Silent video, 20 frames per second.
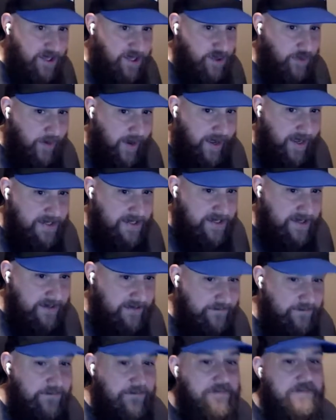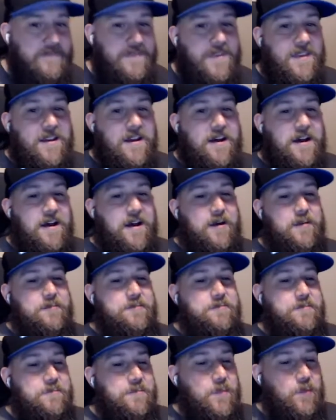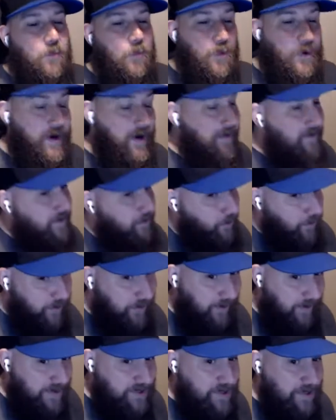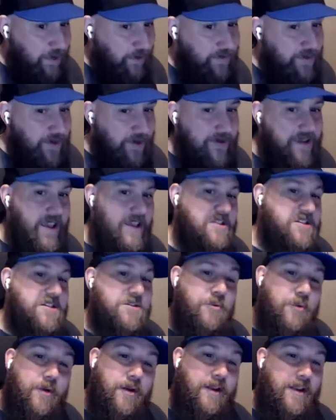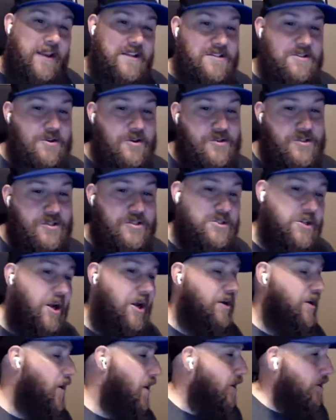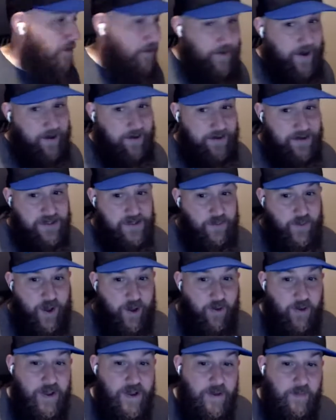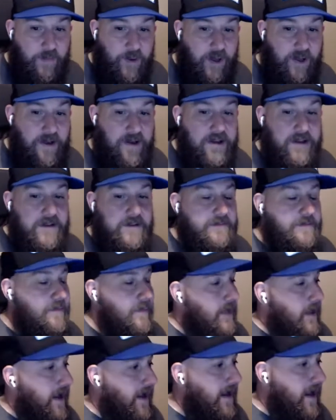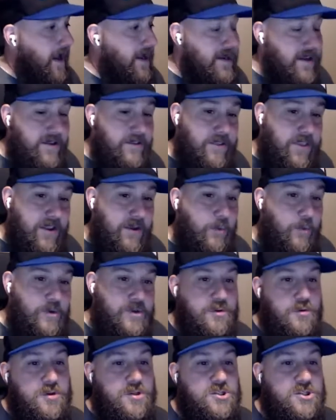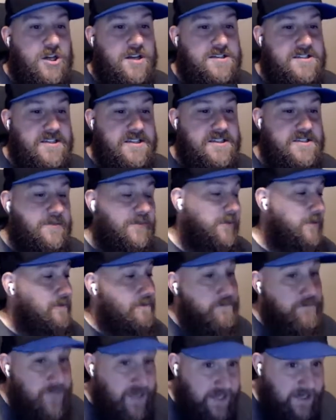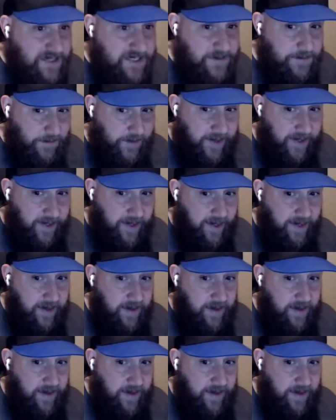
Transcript: you ask? We're gonna let you know what the UNCAGE is. We're gonna let Surjan talk all about it as well. But I didn't think it would do it justice, me explaining